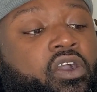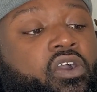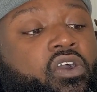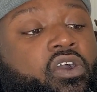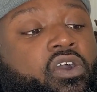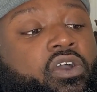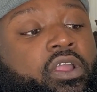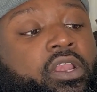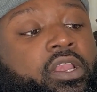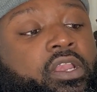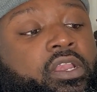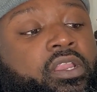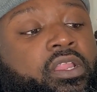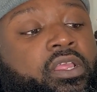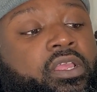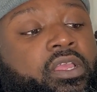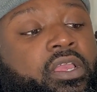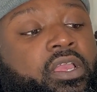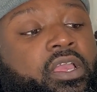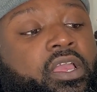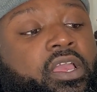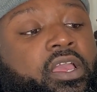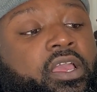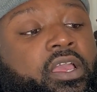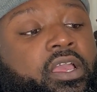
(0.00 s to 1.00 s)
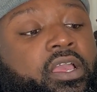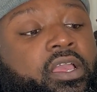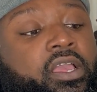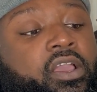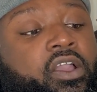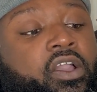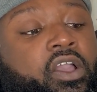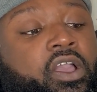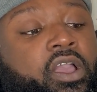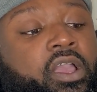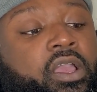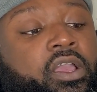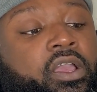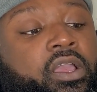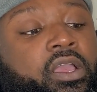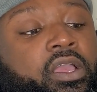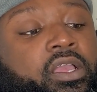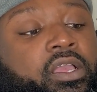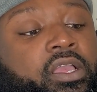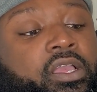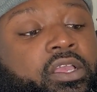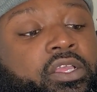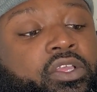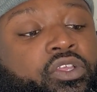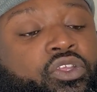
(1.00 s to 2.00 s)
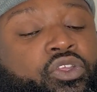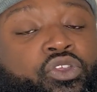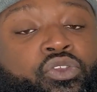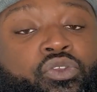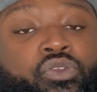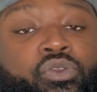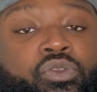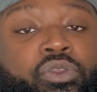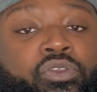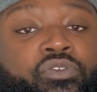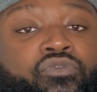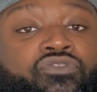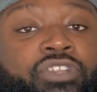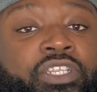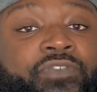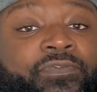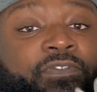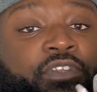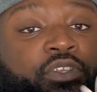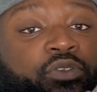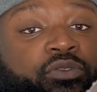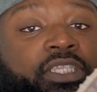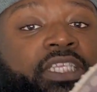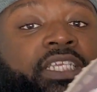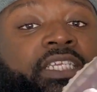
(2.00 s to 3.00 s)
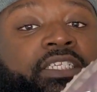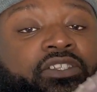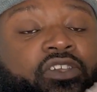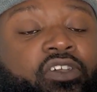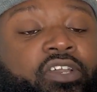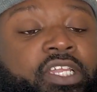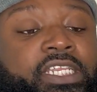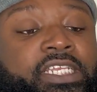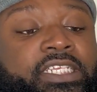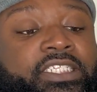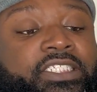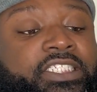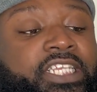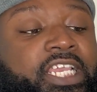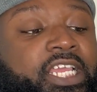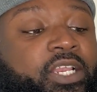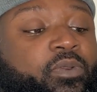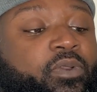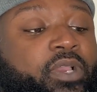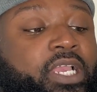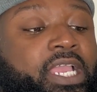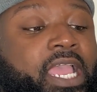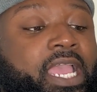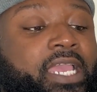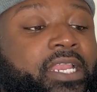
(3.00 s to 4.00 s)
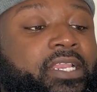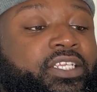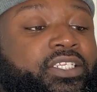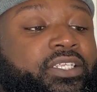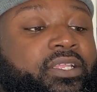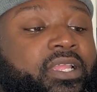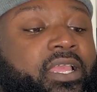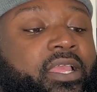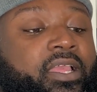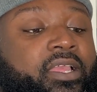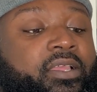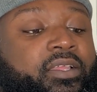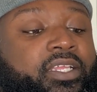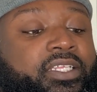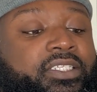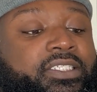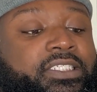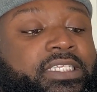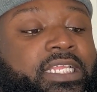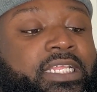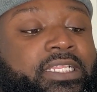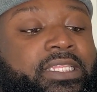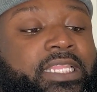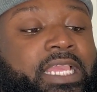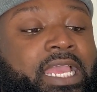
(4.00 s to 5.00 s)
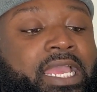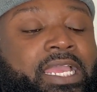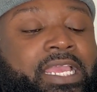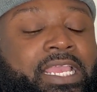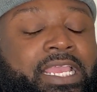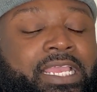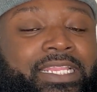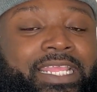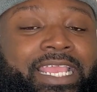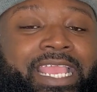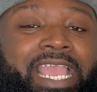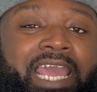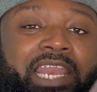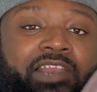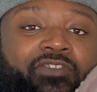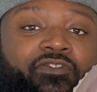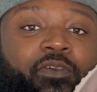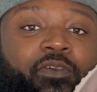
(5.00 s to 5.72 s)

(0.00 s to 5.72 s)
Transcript: on uh, uh, uh, who reviewed these on his channel and kind of uh, said that they kind of